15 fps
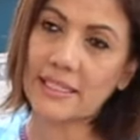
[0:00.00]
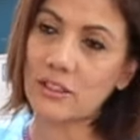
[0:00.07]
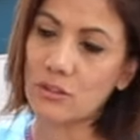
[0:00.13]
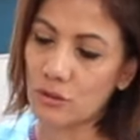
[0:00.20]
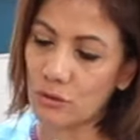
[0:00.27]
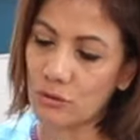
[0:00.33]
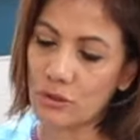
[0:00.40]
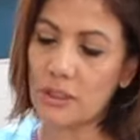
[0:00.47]

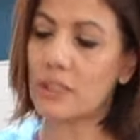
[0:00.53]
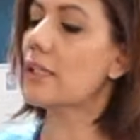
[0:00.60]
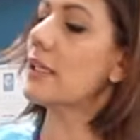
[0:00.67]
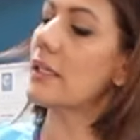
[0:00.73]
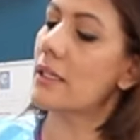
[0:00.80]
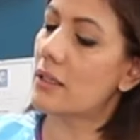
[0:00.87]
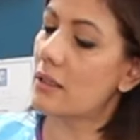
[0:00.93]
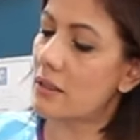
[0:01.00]
into
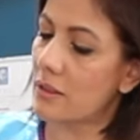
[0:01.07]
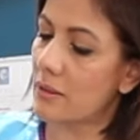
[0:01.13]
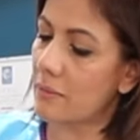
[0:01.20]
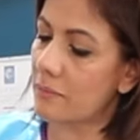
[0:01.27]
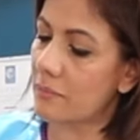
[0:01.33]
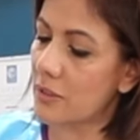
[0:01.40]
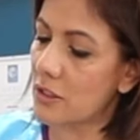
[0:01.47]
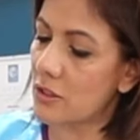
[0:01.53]
the
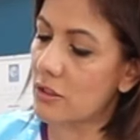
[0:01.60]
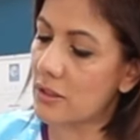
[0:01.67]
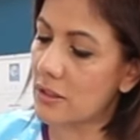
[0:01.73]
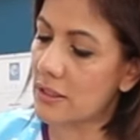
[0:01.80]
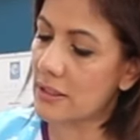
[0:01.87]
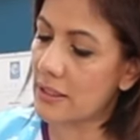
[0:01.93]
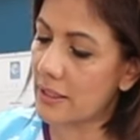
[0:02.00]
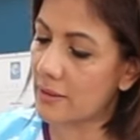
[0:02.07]
um, into the
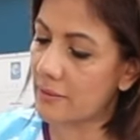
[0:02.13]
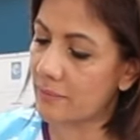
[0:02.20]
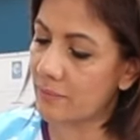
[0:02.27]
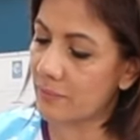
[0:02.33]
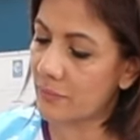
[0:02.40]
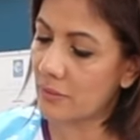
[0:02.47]
skin